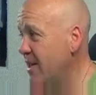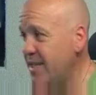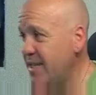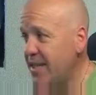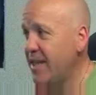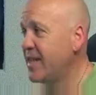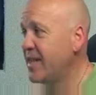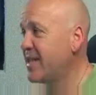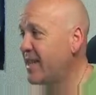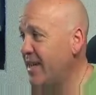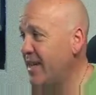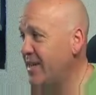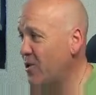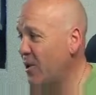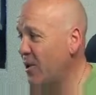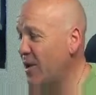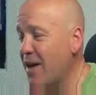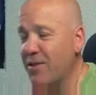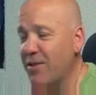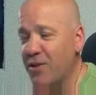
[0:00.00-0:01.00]
the GST's
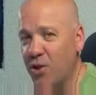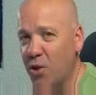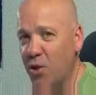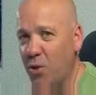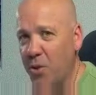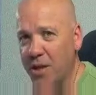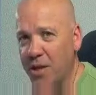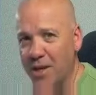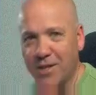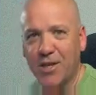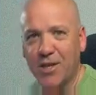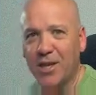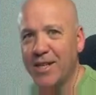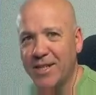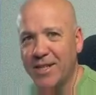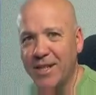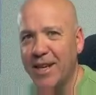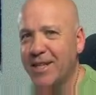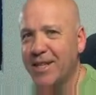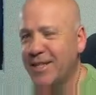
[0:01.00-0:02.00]
got nothing to do with it.
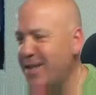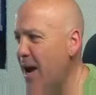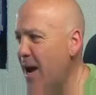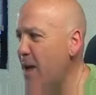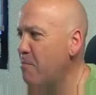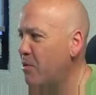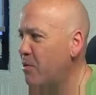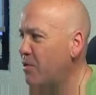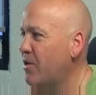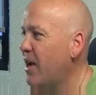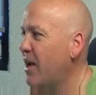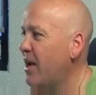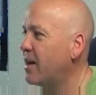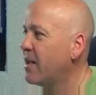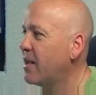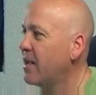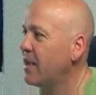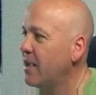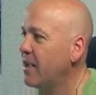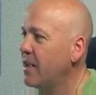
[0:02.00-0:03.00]
GST is 10%.
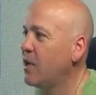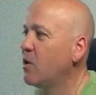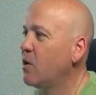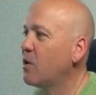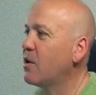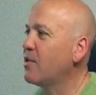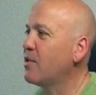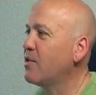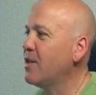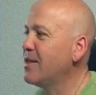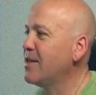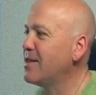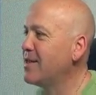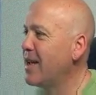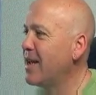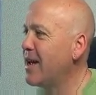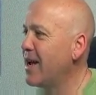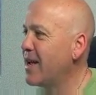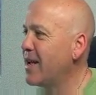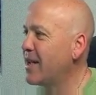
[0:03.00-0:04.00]
You look at
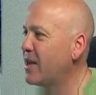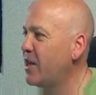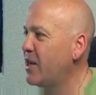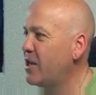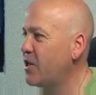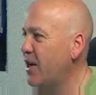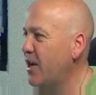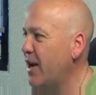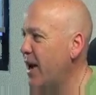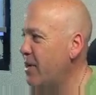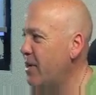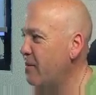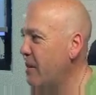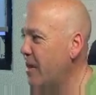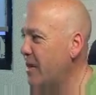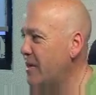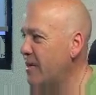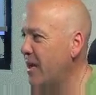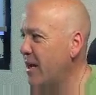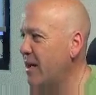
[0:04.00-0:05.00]
this uh, KitchenAid
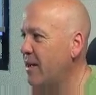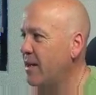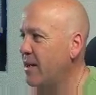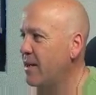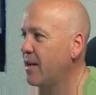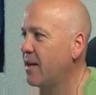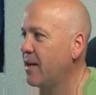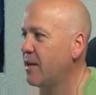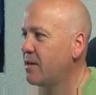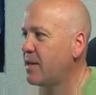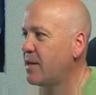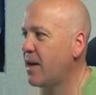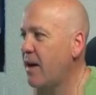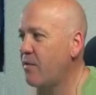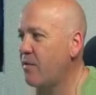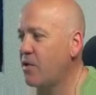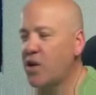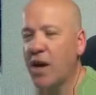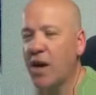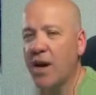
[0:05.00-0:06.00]
mixer.
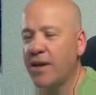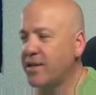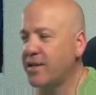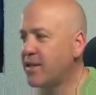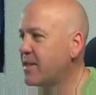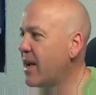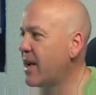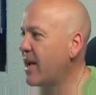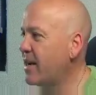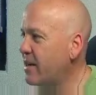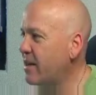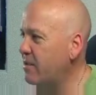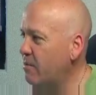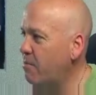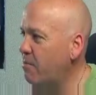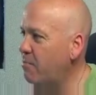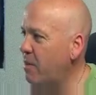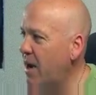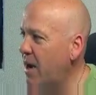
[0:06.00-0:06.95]
David Jones, it's 800